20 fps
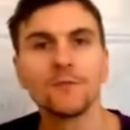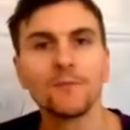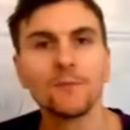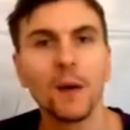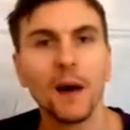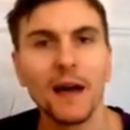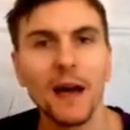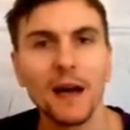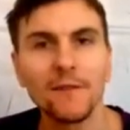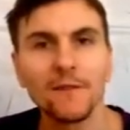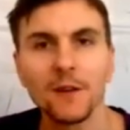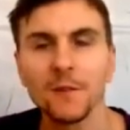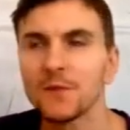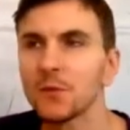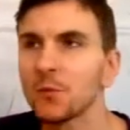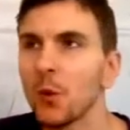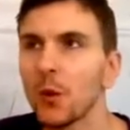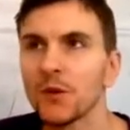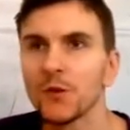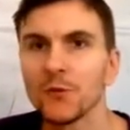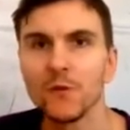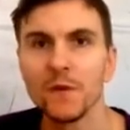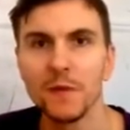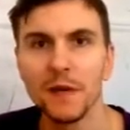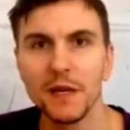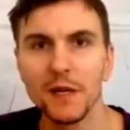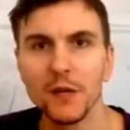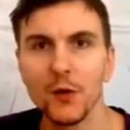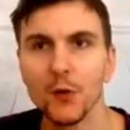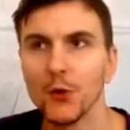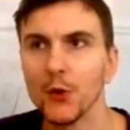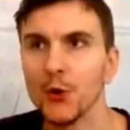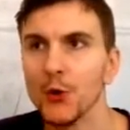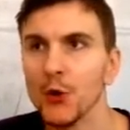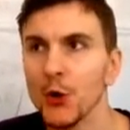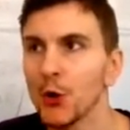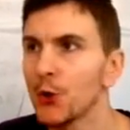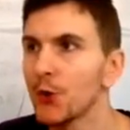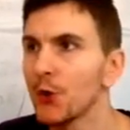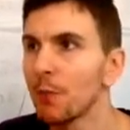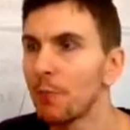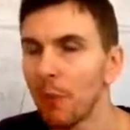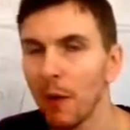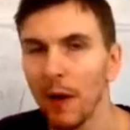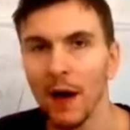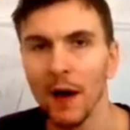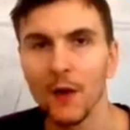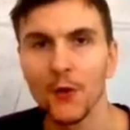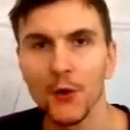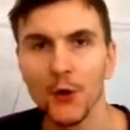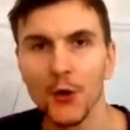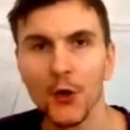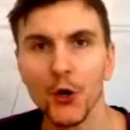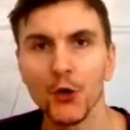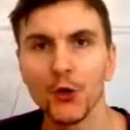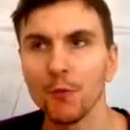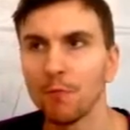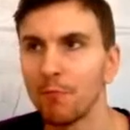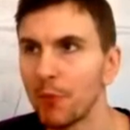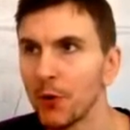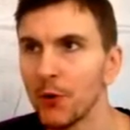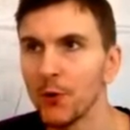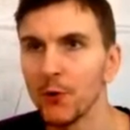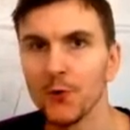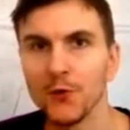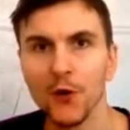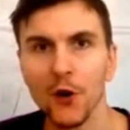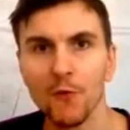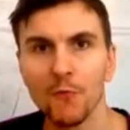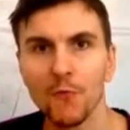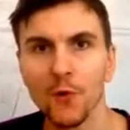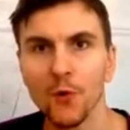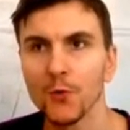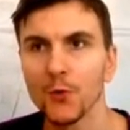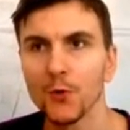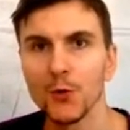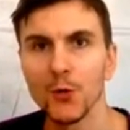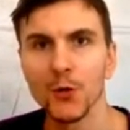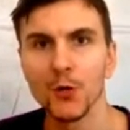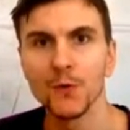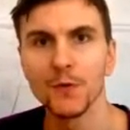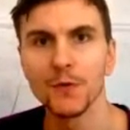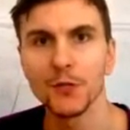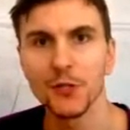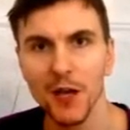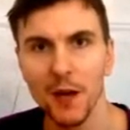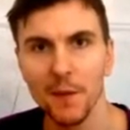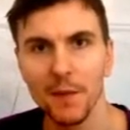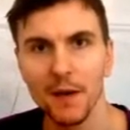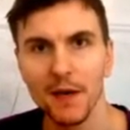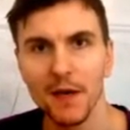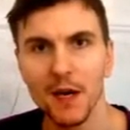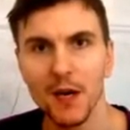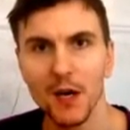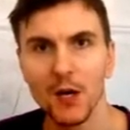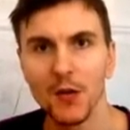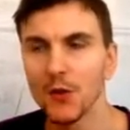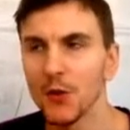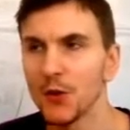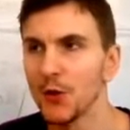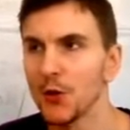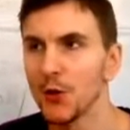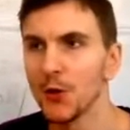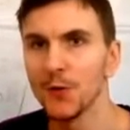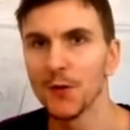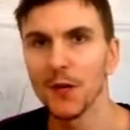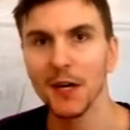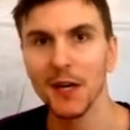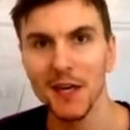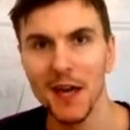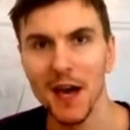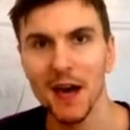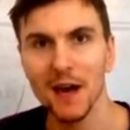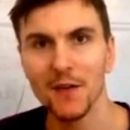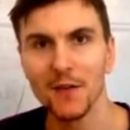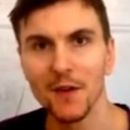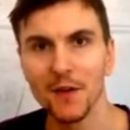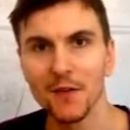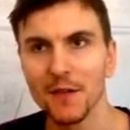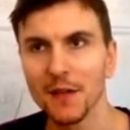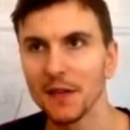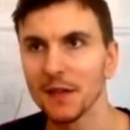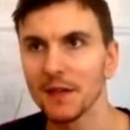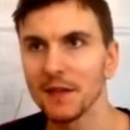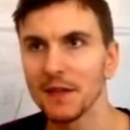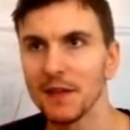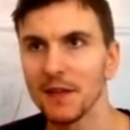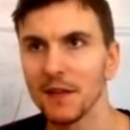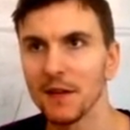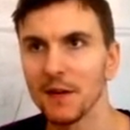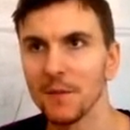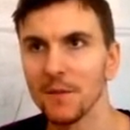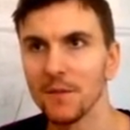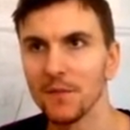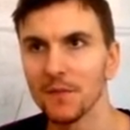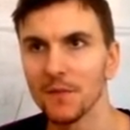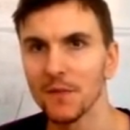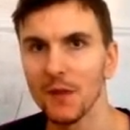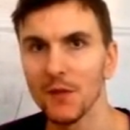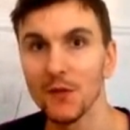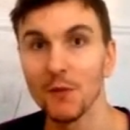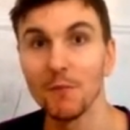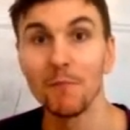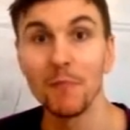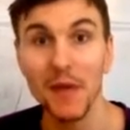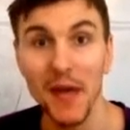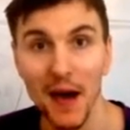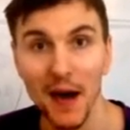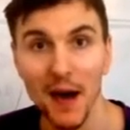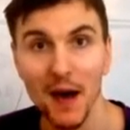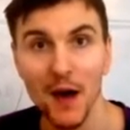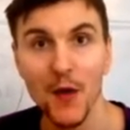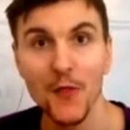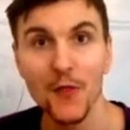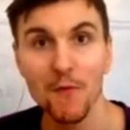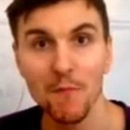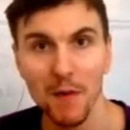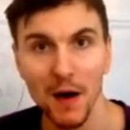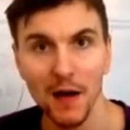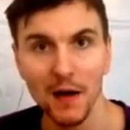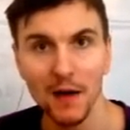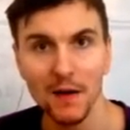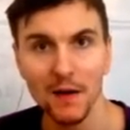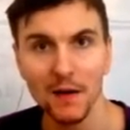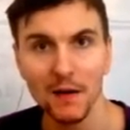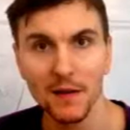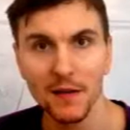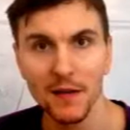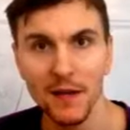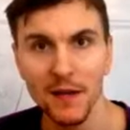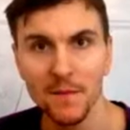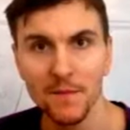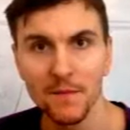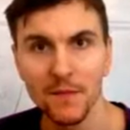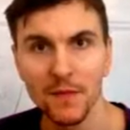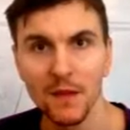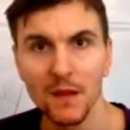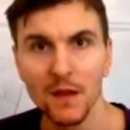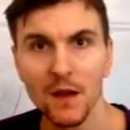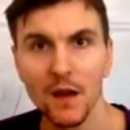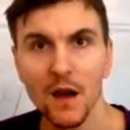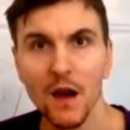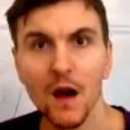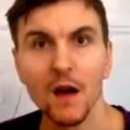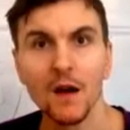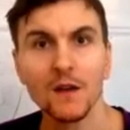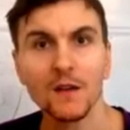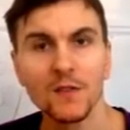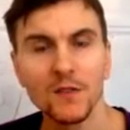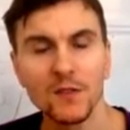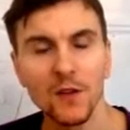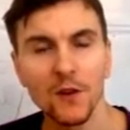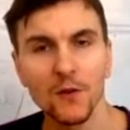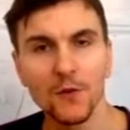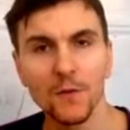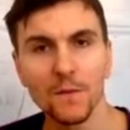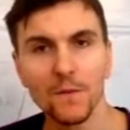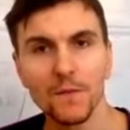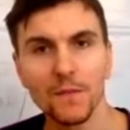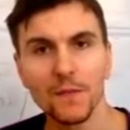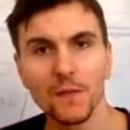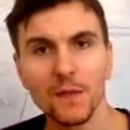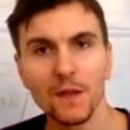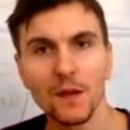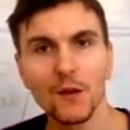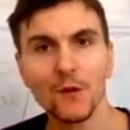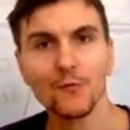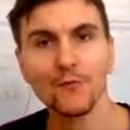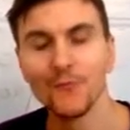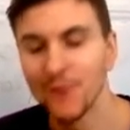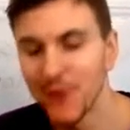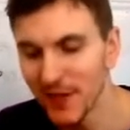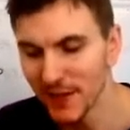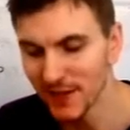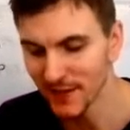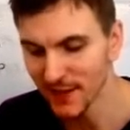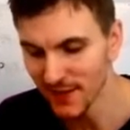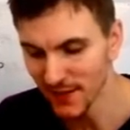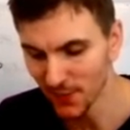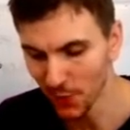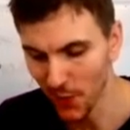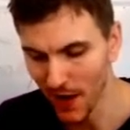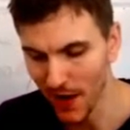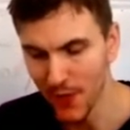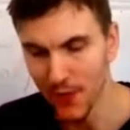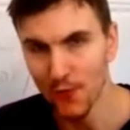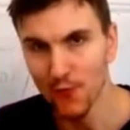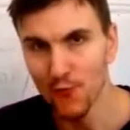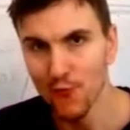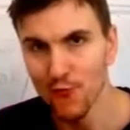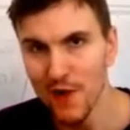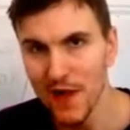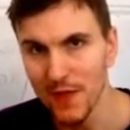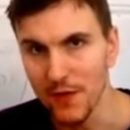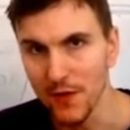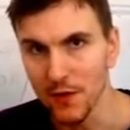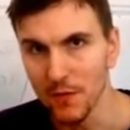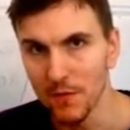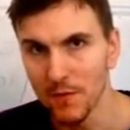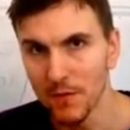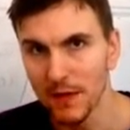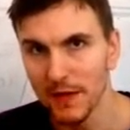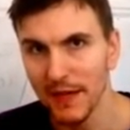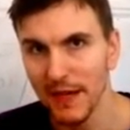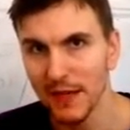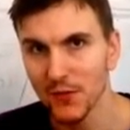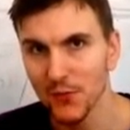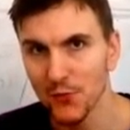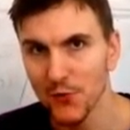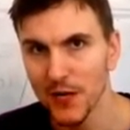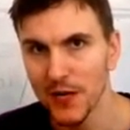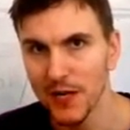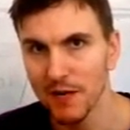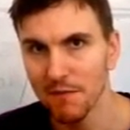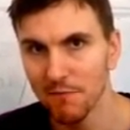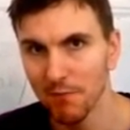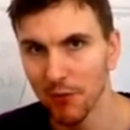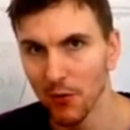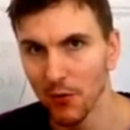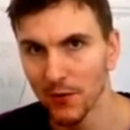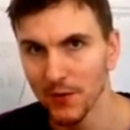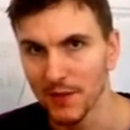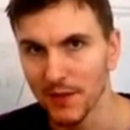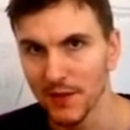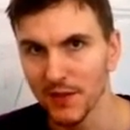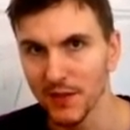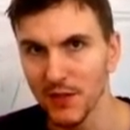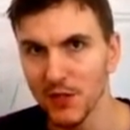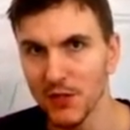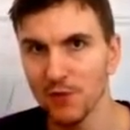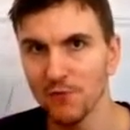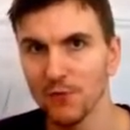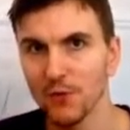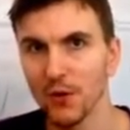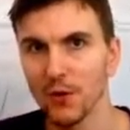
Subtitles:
by adverbs, what do we mean? The ne and the pas, the ne and the plus, no more, the ne and the jamais, the ne and the rien, nothing, the bien, the mal, okay? So, this is where the rhythm gets really important, and you've